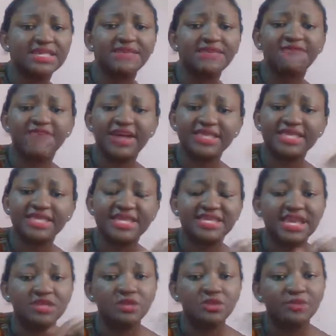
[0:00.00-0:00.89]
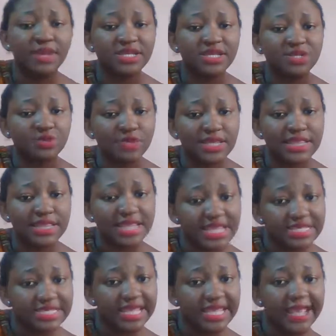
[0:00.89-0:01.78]
the fact that they are not
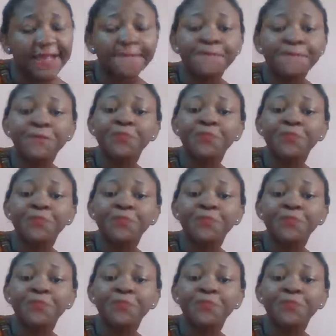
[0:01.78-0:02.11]
materialistic.